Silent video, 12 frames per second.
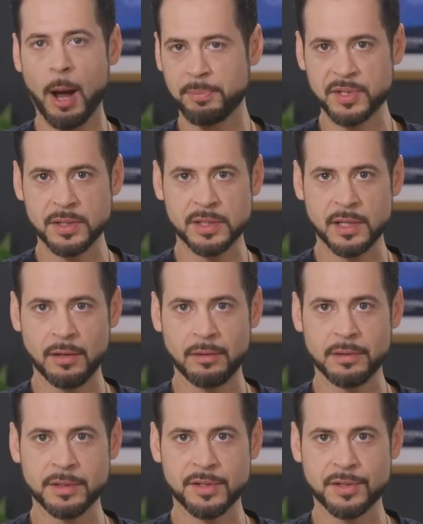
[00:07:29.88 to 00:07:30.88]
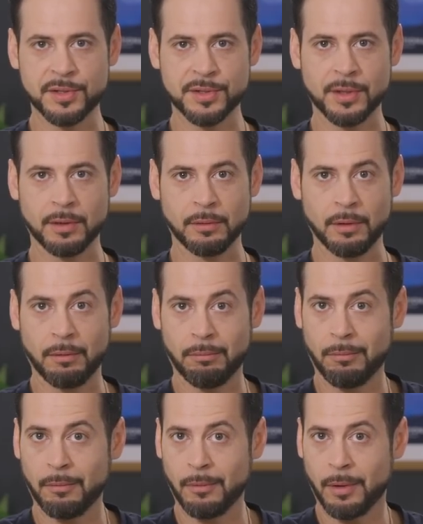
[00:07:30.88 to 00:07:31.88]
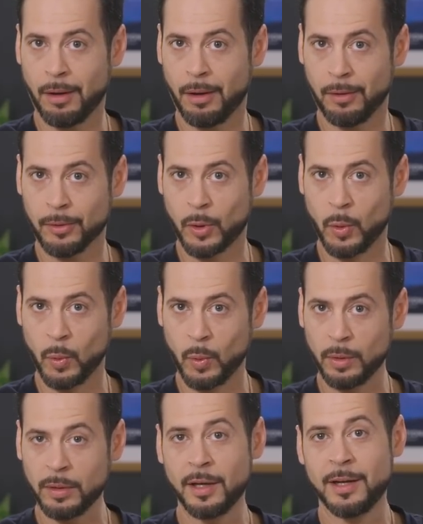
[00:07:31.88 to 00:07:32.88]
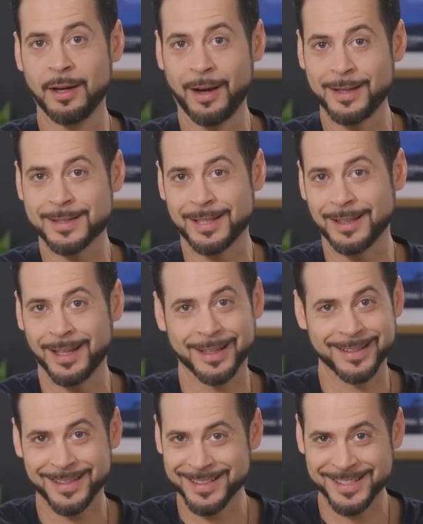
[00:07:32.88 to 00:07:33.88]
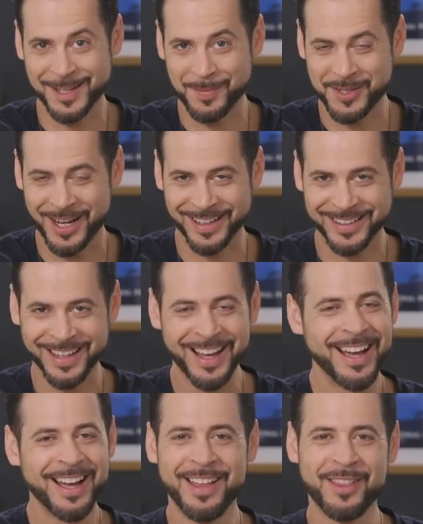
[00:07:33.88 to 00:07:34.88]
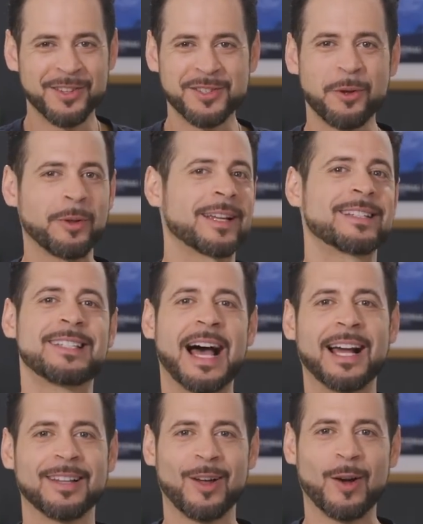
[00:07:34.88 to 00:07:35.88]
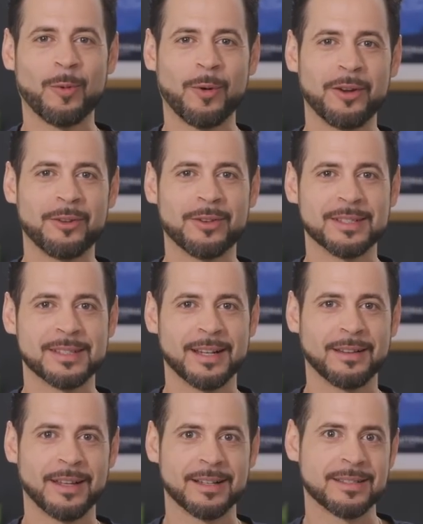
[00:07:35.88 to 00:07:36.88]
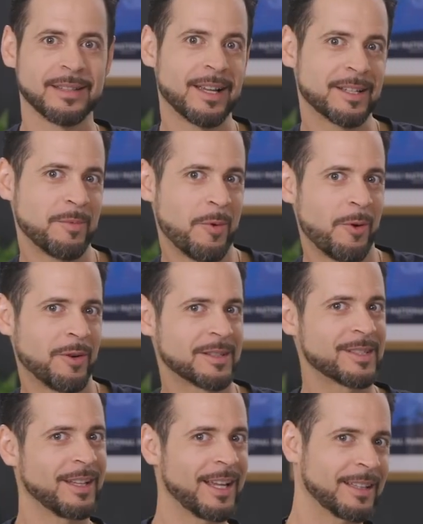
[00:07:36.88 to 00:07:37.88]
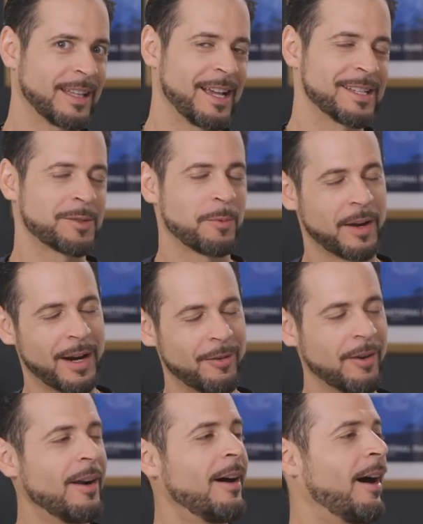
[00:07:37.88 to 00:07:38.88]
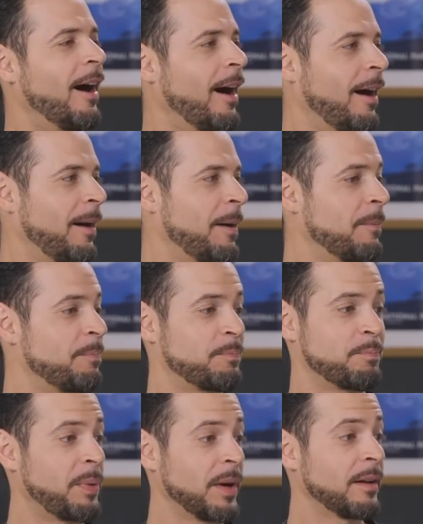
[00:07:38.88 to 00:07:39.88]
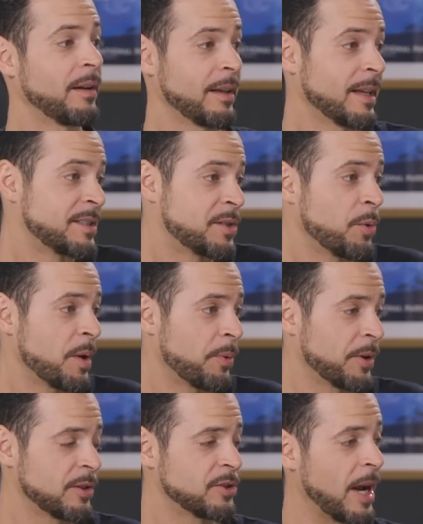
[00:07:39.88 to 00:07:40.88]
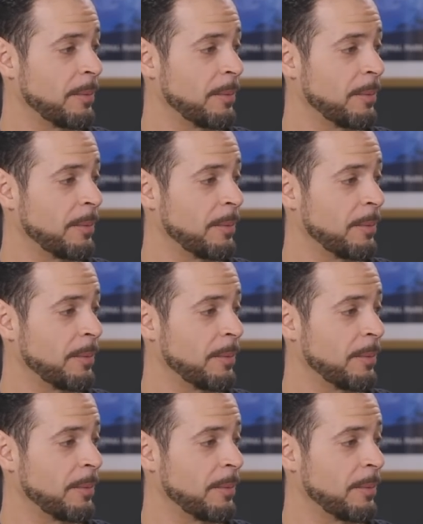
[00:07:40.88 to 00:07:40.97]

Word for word: options here. This is just like, cool, I selected the subject. There's no like dialogue where you can say like, select more, select less, whatever. Uh, but it's doing a pretty good